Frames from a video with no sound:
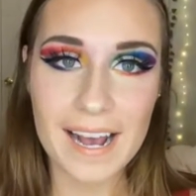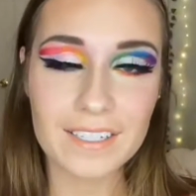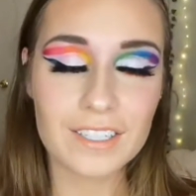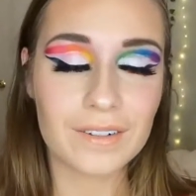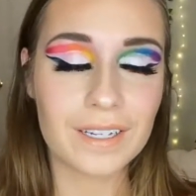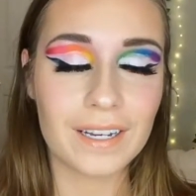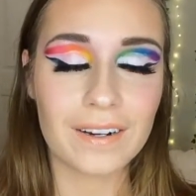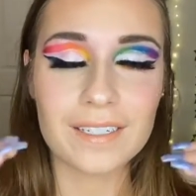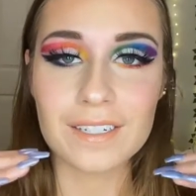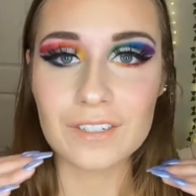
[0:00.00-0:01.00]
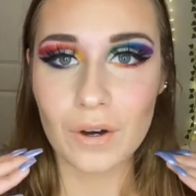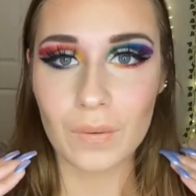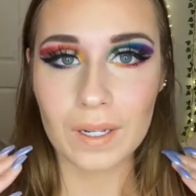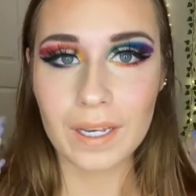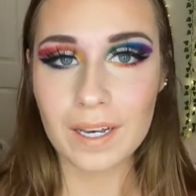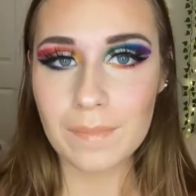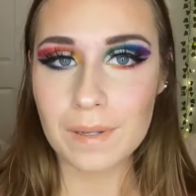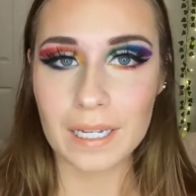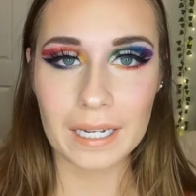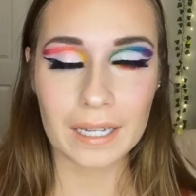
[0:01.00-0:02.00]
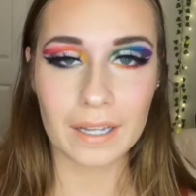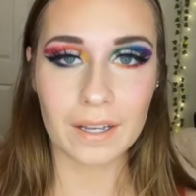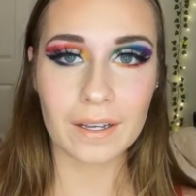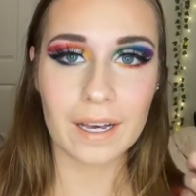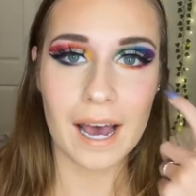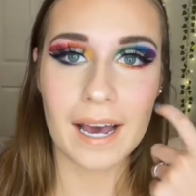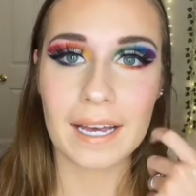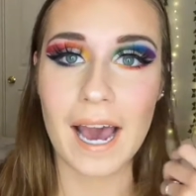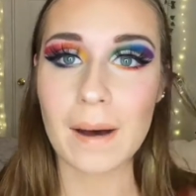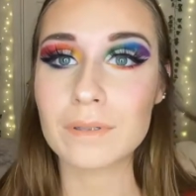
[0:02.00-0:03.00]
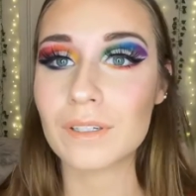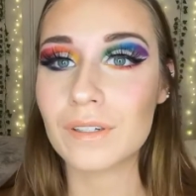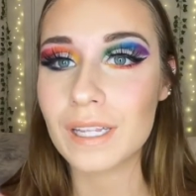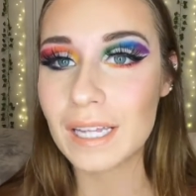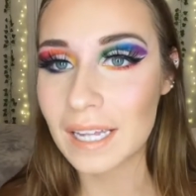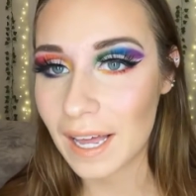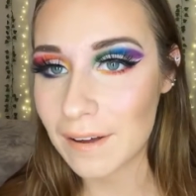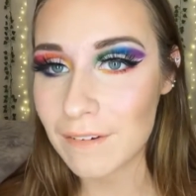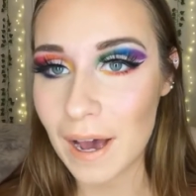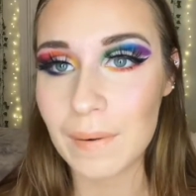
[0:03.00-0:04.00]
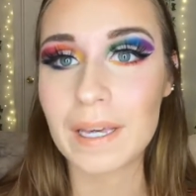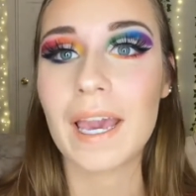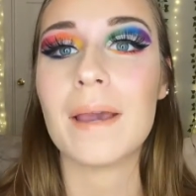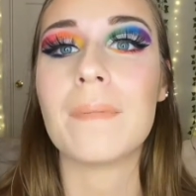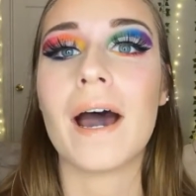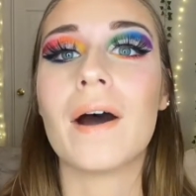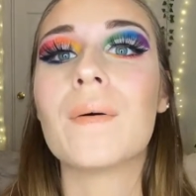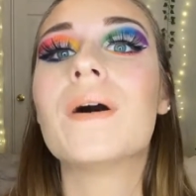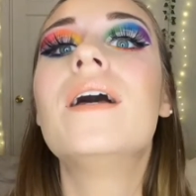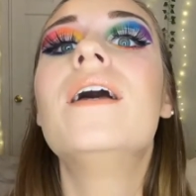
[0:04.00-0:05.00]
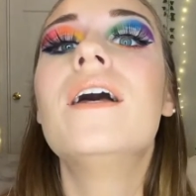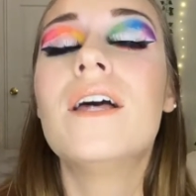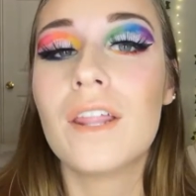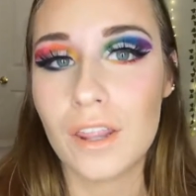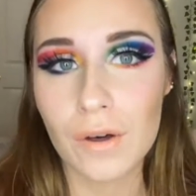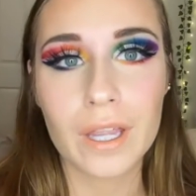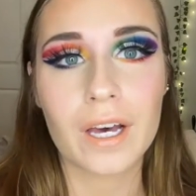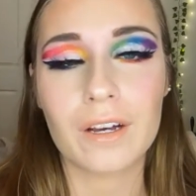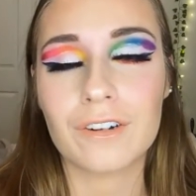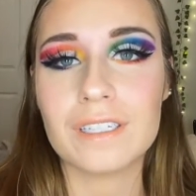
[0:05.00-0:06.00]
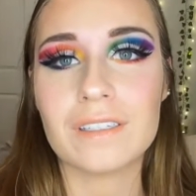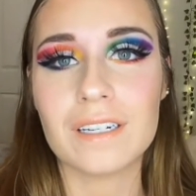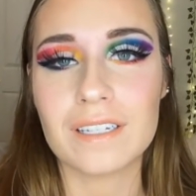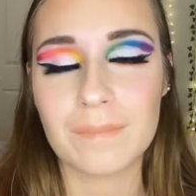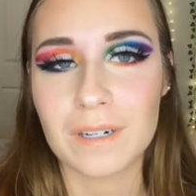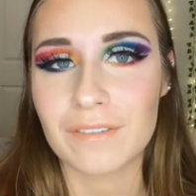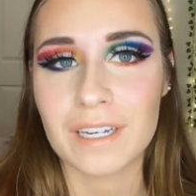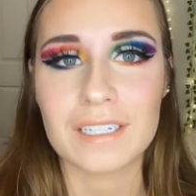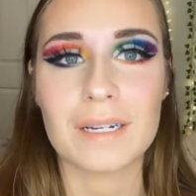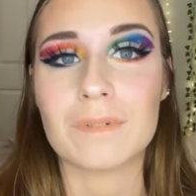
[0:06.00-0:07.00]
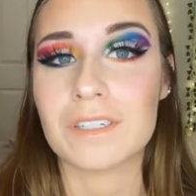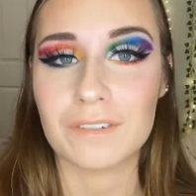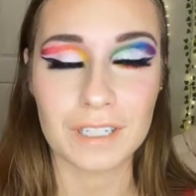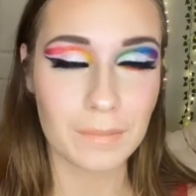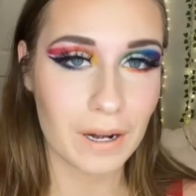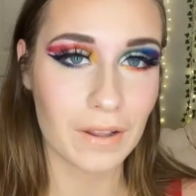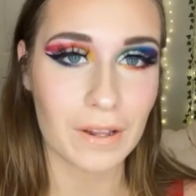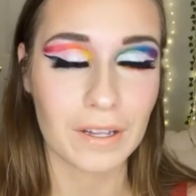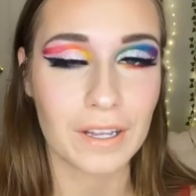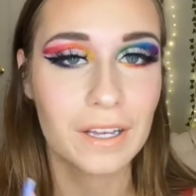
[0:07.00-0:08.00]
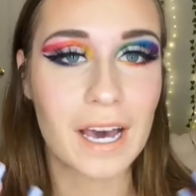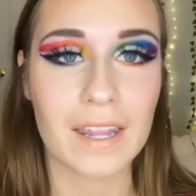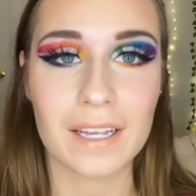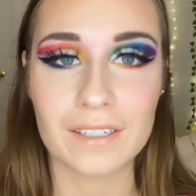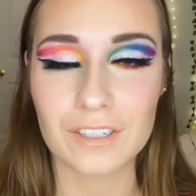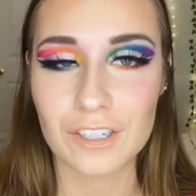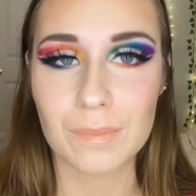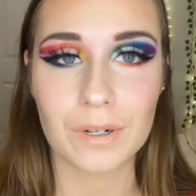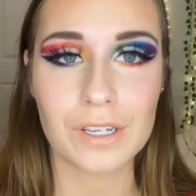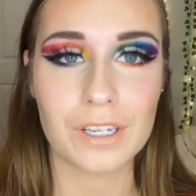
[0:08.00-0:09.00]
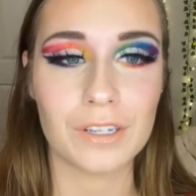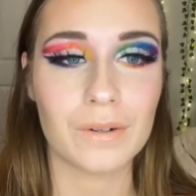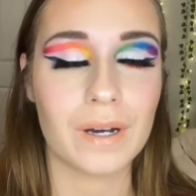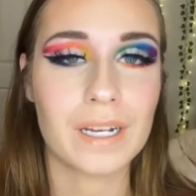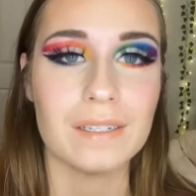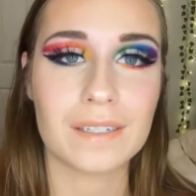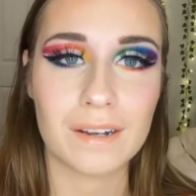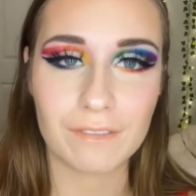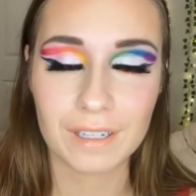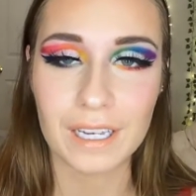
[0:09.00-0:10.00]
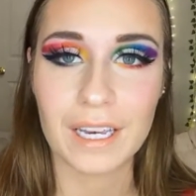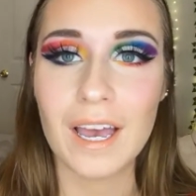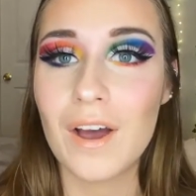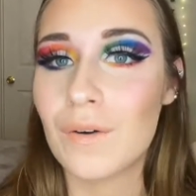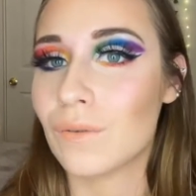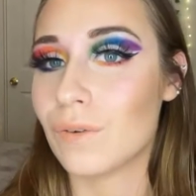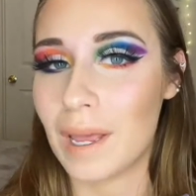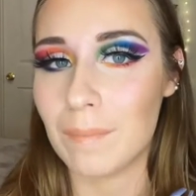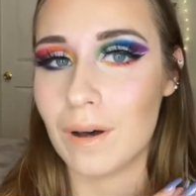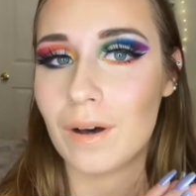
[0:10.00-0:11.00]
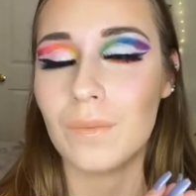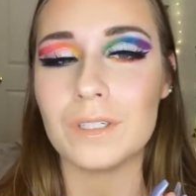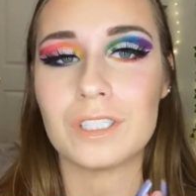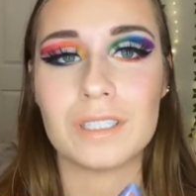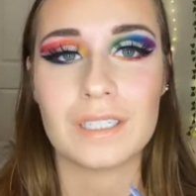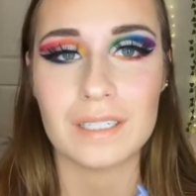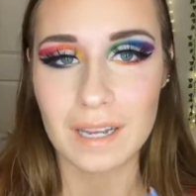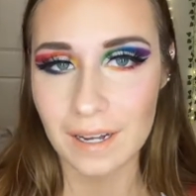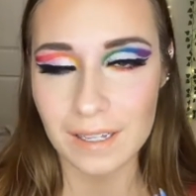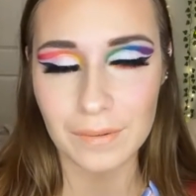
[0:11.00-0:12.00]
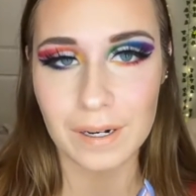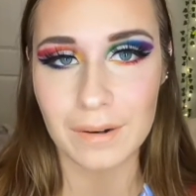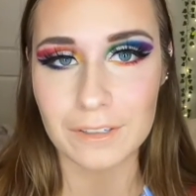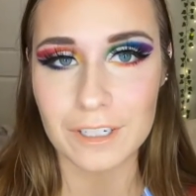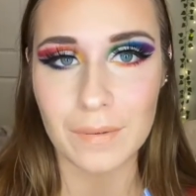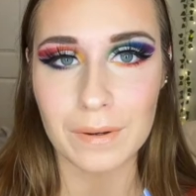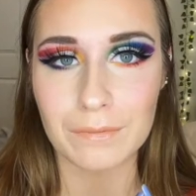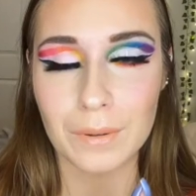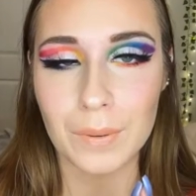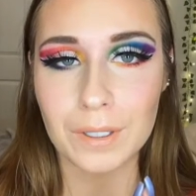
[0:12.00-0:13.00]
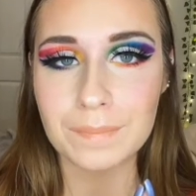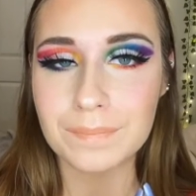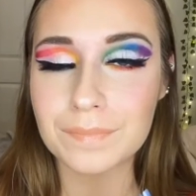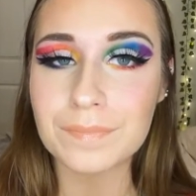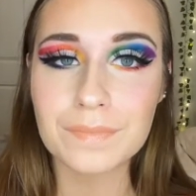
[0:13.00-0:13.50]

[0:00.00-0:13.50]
guys, so here is the totally completed look. I absolutely love how it came out. Though the cut crease isn't perfect, I'm still really proud of the look. I think it's super cute and it's definitely rainbow, which is exactly what I was going for.